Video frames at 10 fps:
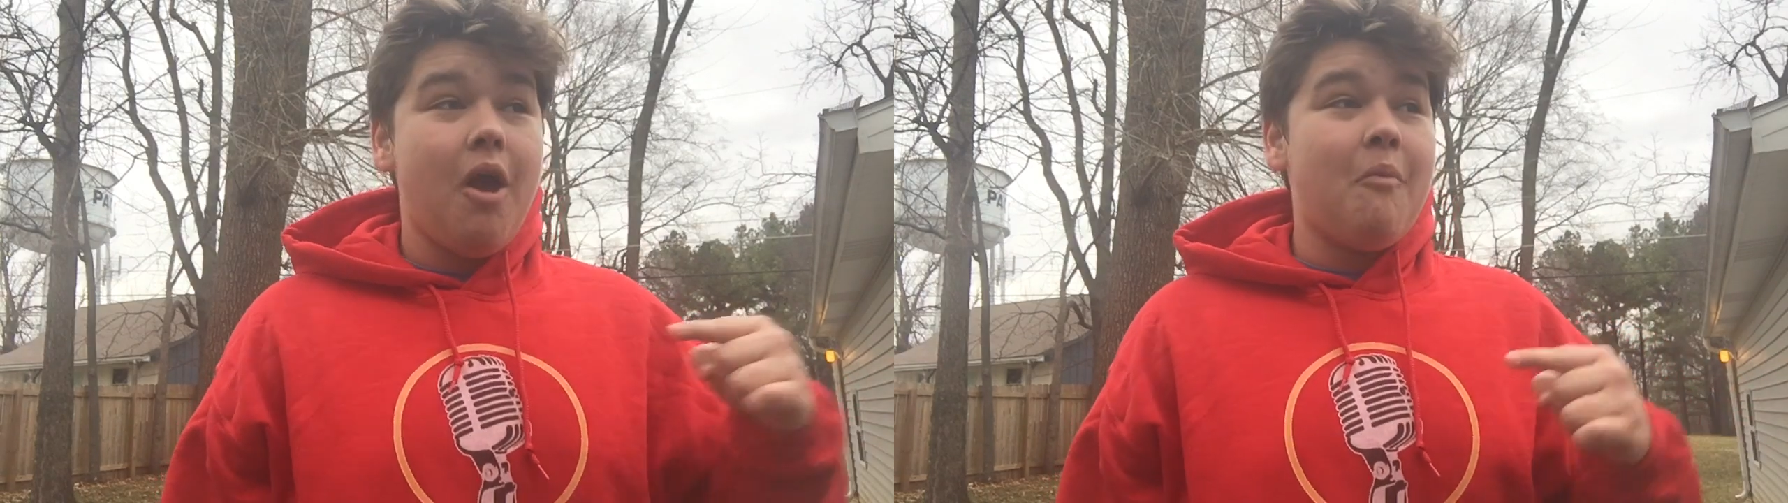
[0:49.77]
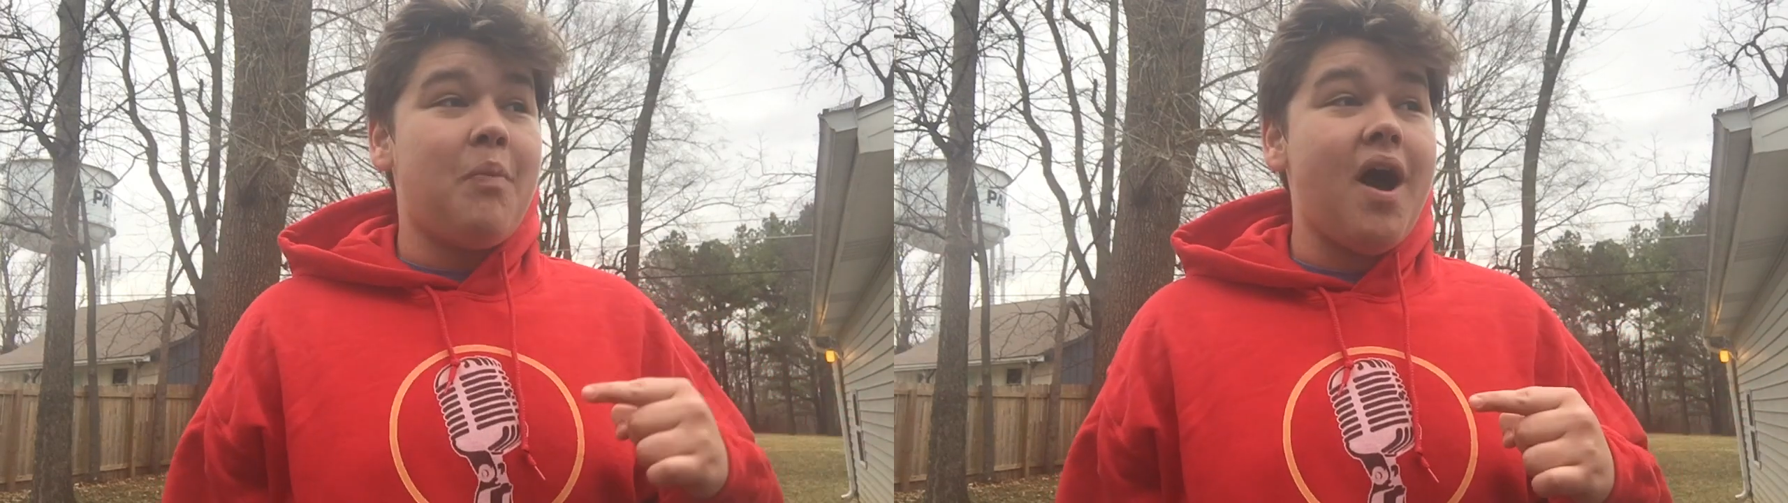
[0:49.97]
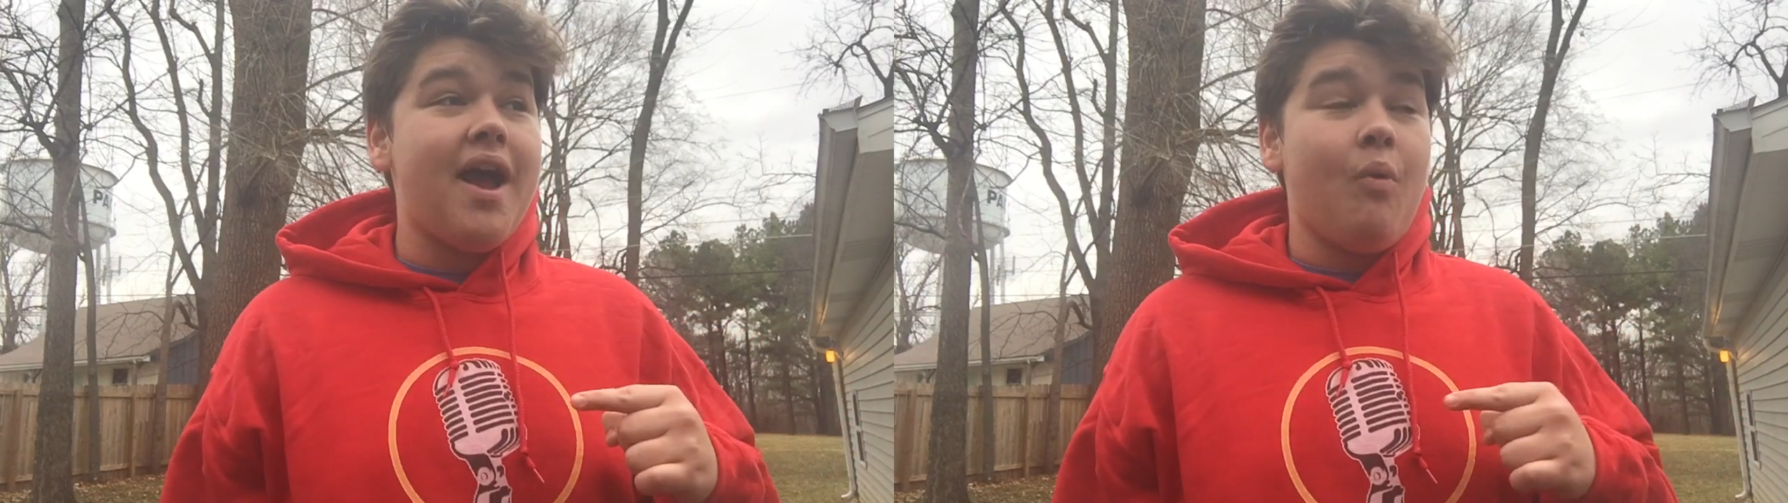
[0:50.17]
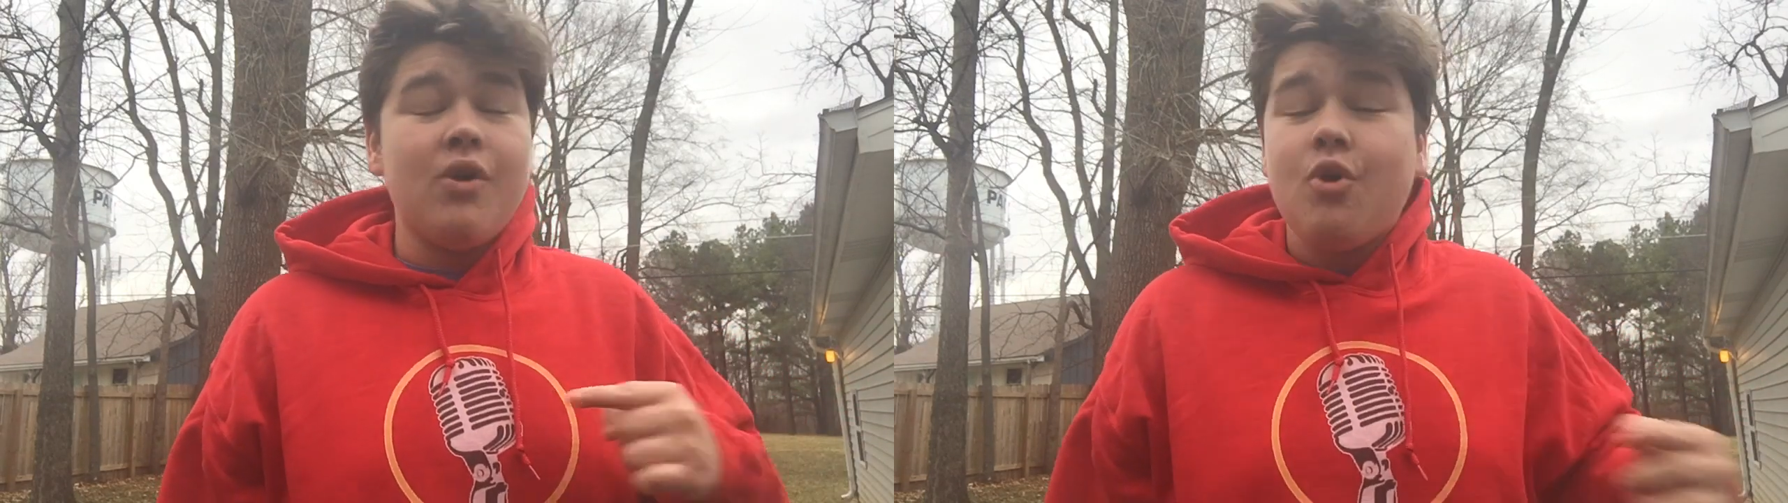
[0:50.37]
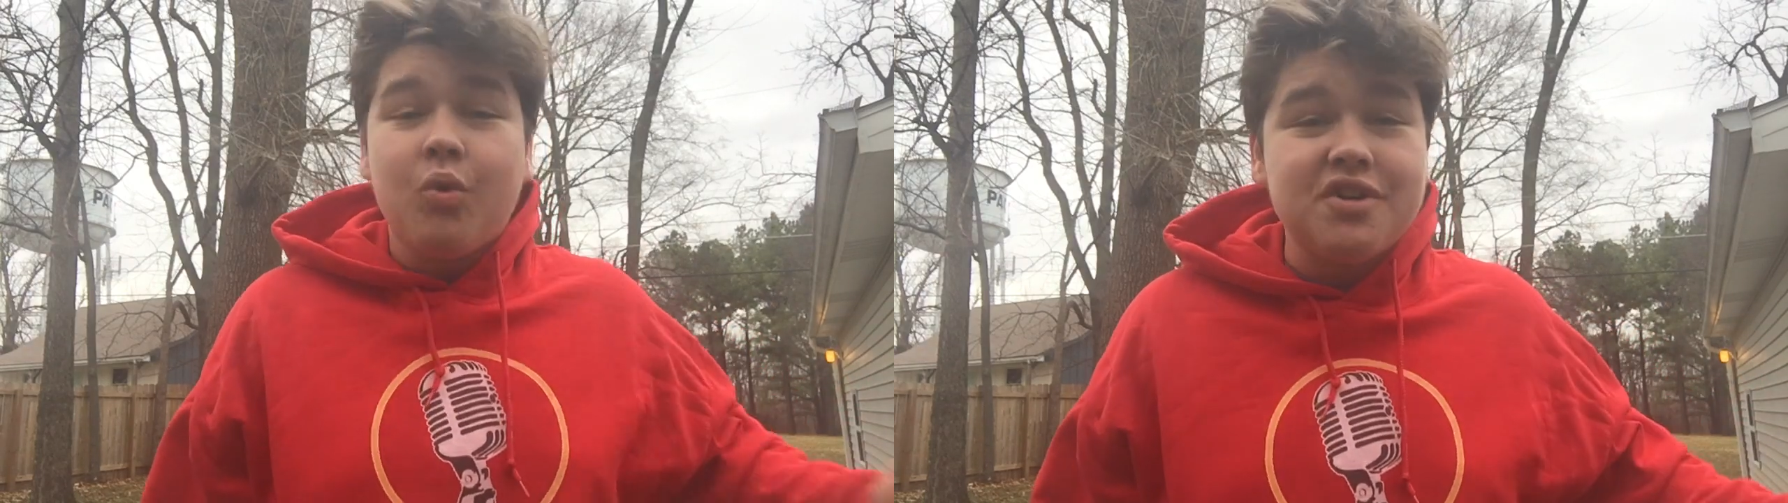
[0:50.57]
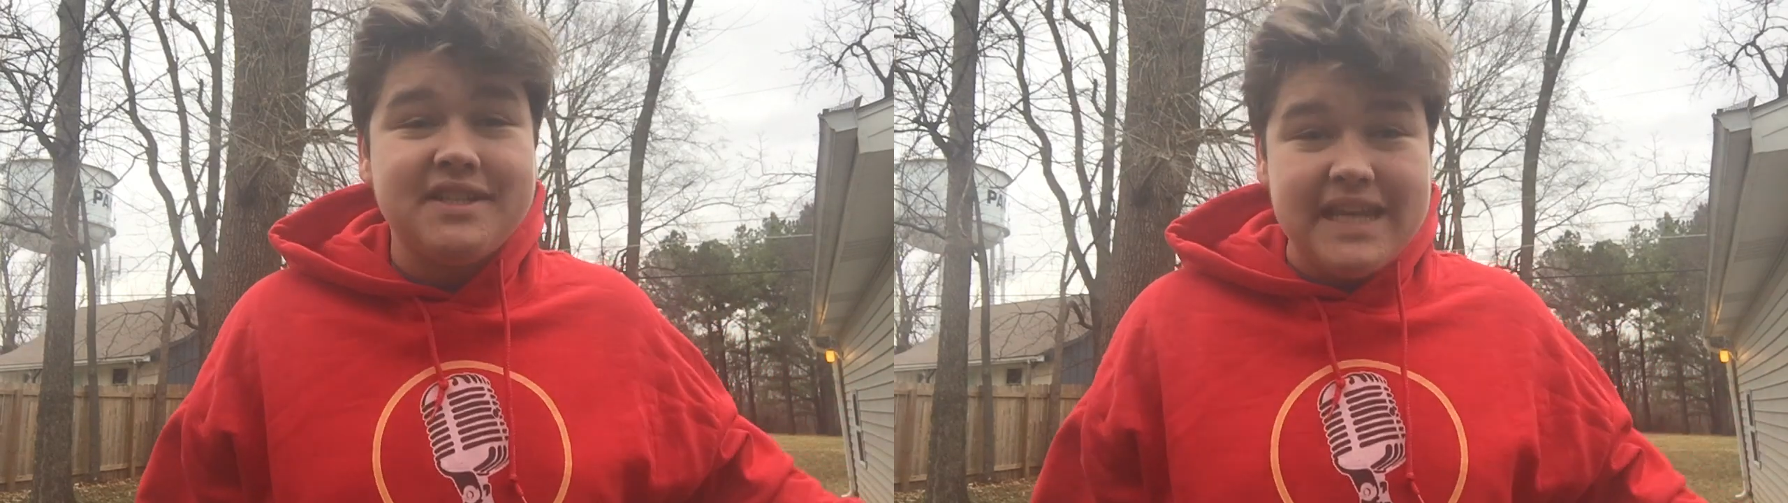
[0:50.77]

by one of the worst